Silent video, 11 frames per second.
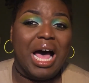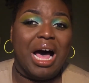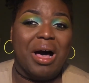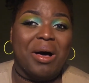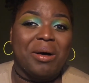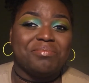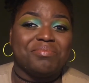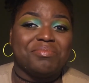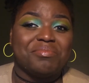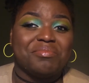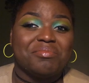
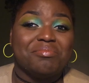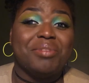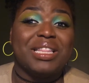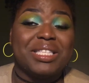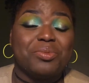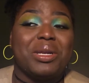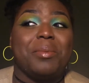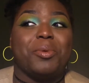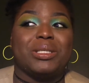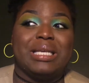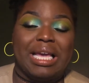But this one in
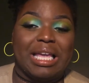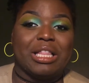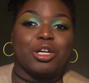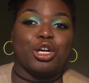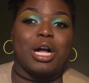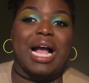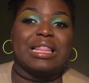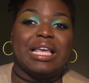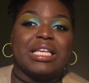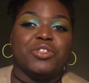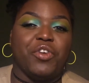particular, I
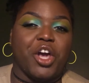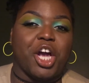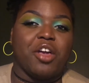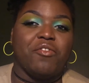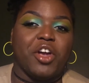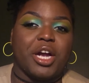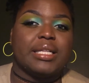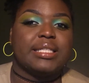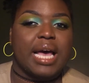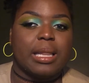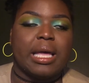think is very, very
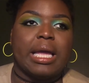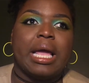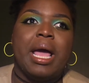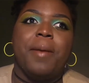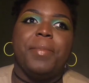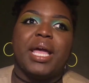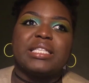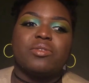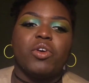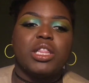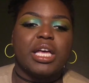telling, because
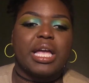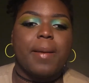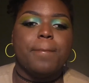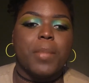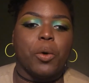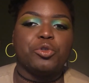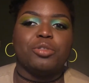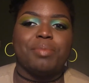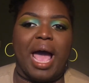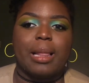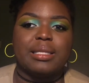if we look at most
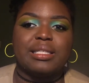palettes